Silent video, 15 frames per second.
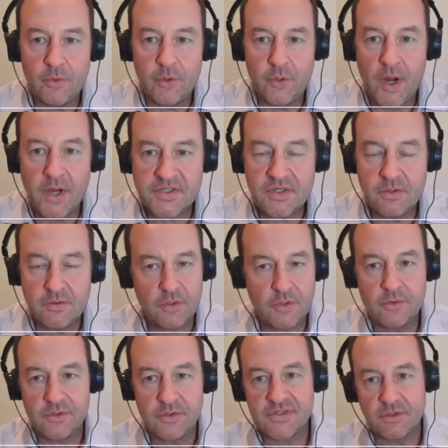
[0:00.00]
they want to rescue
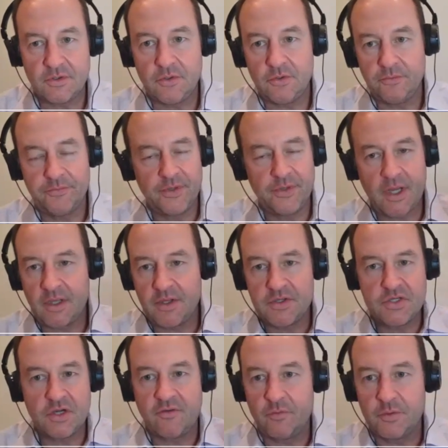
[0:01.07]
you, and it's the old
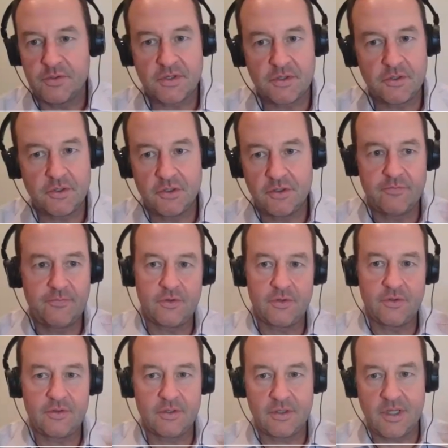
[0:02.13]
analogy everyone's heard of
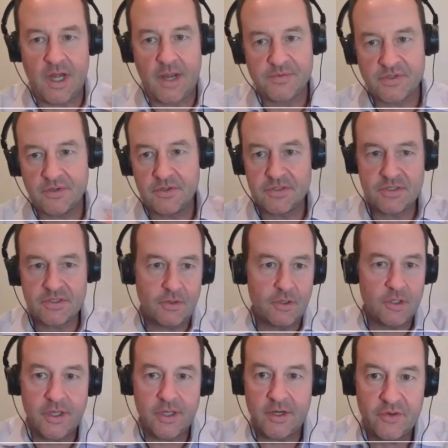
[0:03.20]
the the lobster that's
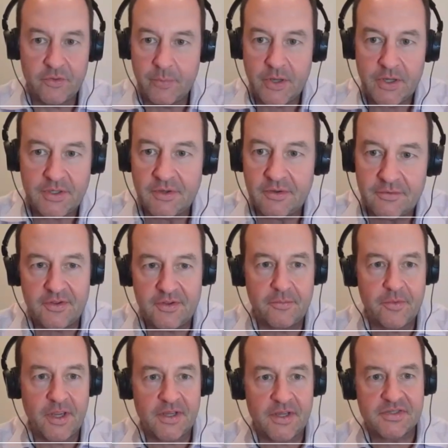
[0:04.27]
crawling out of the bucket, and
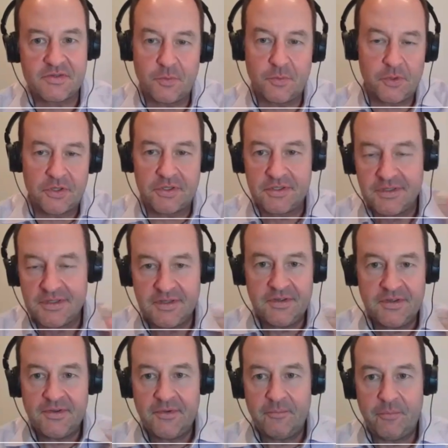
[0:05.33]
the masses want to
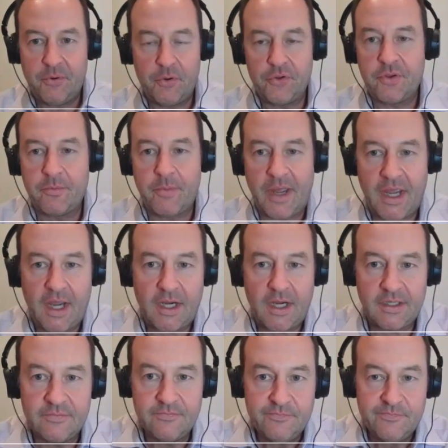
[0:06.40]
pull you
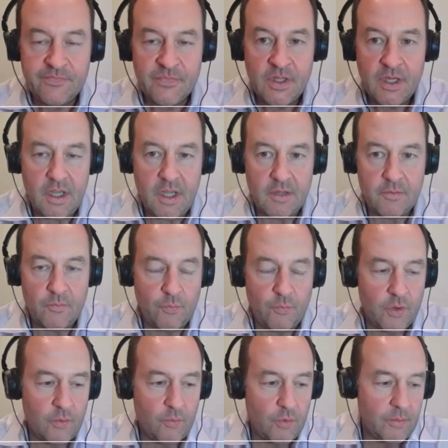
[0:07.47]
back.
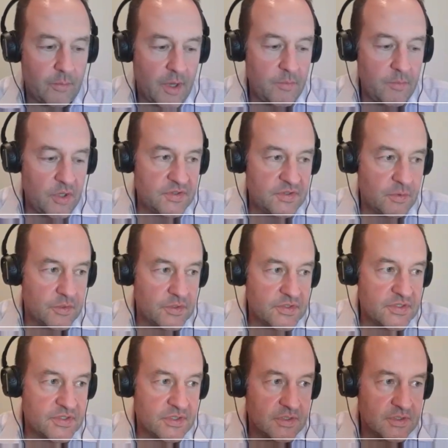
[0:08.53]
And one, one of my
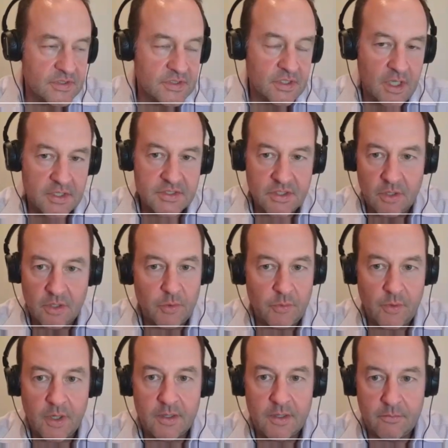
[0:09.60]
mentors that actually helped
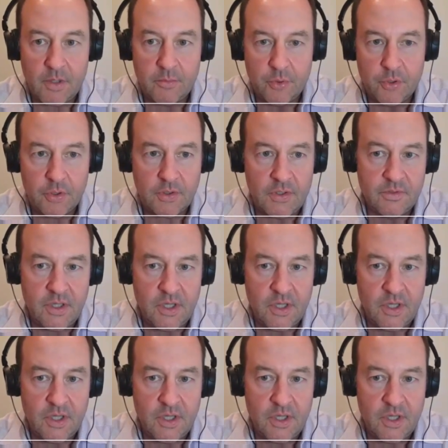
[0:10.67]
me write my book,